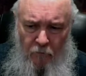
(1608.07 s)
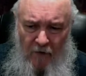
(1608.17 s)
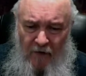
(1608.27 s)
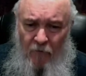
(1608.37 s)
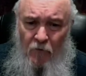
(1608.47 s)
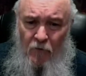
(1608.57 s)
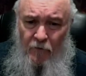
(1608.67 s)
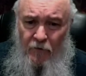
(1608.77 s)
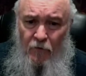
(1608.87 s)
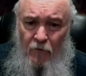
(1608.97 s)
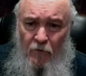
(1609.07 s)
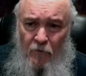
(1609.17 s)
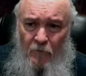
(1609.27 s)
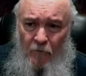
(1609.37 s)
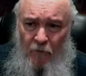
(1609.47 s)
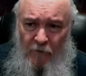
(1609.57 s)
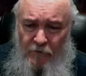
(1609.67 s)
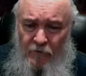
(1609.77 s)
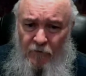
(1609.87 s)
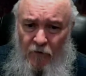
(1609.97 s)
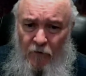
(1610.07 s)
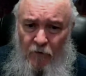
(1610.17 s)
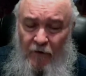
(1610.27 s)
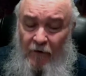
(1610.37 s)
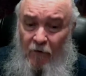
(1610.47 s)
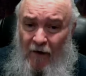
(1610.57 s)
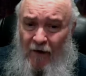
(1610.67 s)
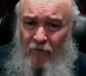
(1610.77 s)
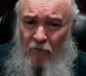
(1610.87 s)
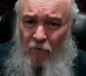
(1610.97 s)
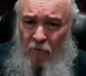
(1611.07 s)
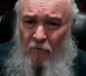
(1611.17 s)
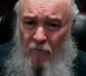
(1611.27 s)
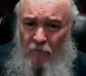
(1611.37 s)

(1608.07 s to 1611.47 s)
But I want you, those of you that are actual